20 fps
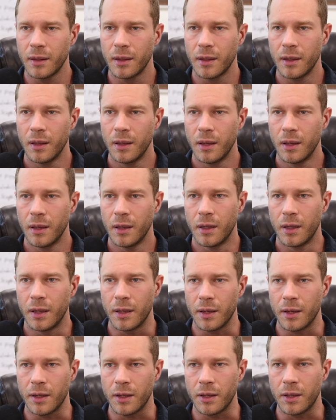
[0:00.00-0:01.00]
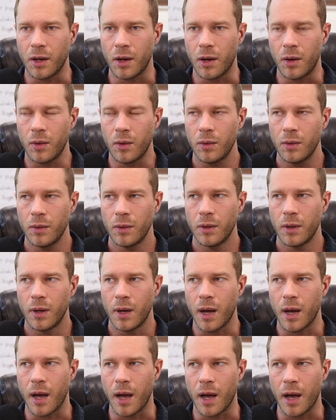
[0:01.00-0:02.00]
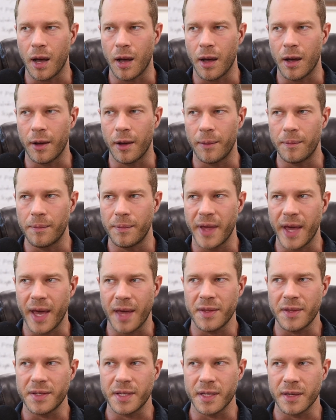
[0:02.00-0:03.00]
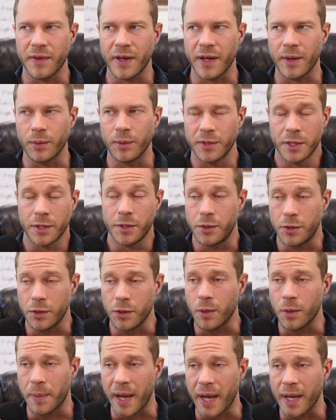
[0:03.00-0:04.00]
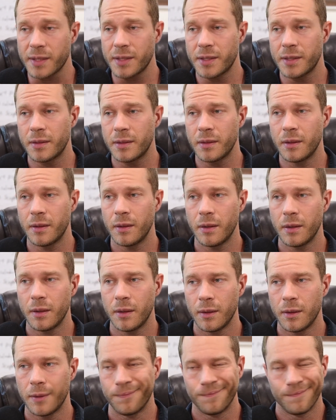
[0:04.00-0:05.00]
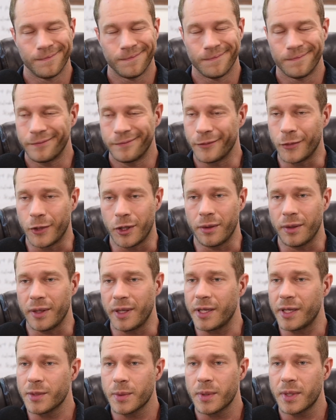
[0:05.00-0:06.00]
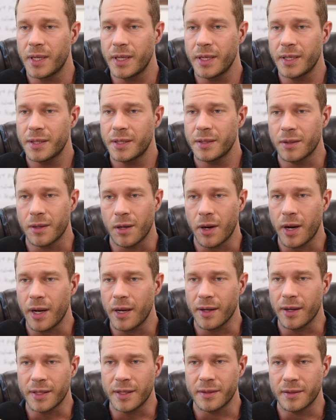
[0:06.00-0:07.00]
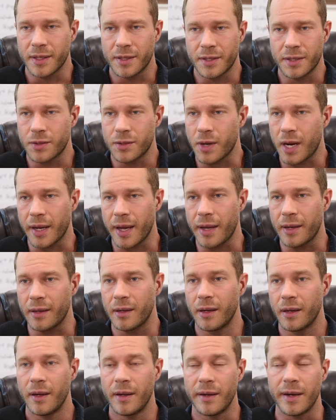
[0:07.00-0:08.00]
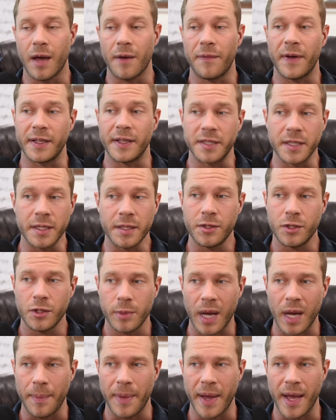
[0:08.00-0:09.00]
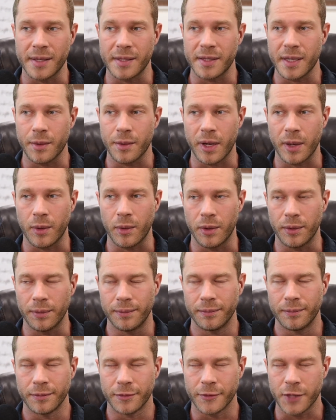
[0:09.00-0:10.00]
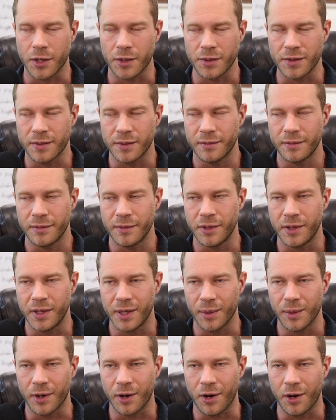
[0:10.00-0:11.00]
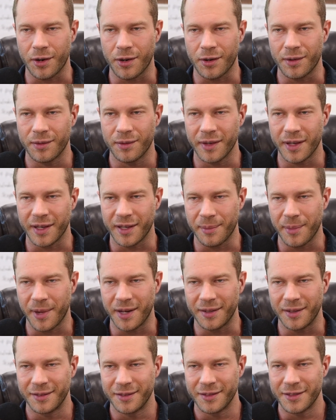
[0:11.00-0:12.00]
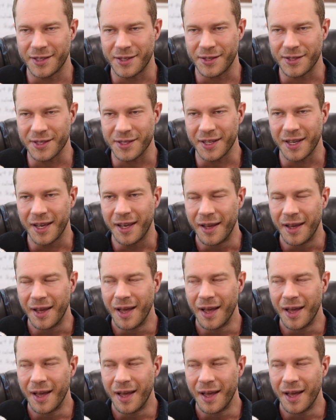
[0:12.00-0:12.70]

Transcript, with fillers: Mm, okay. You know, um they had this thing of like well did you do your best well it is what it is all right let's let's try it again now if i didn't do my best they were like well charles you need to work harder. Like, come on, seriously.